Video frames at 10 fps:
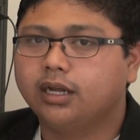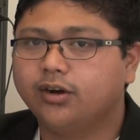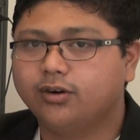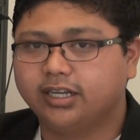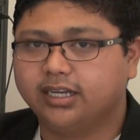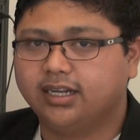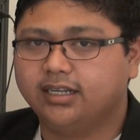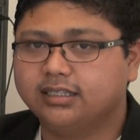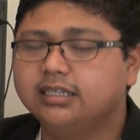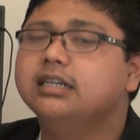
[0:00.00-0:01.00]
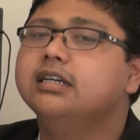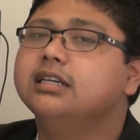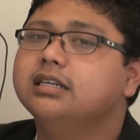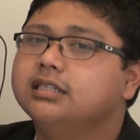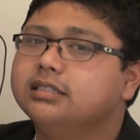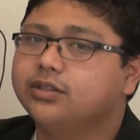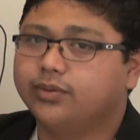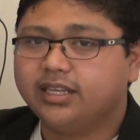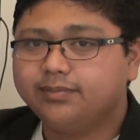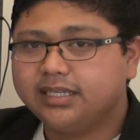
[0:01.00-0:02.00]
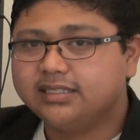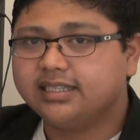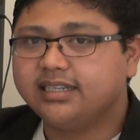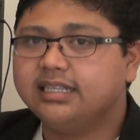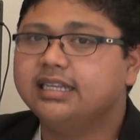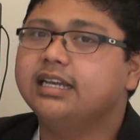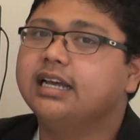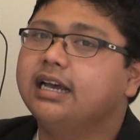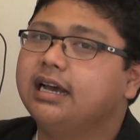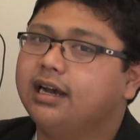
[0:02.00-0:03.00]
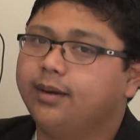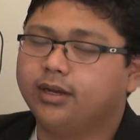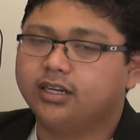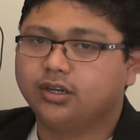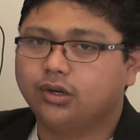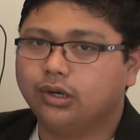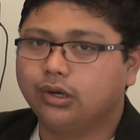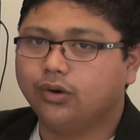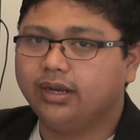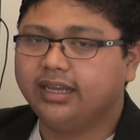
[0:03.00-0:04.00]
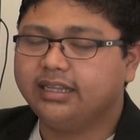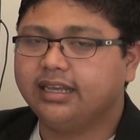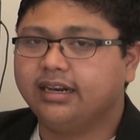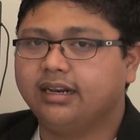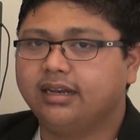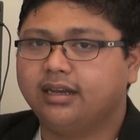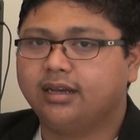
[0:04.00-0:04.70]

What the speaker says: I already got it. So with that being said, I'm gonna go ahead and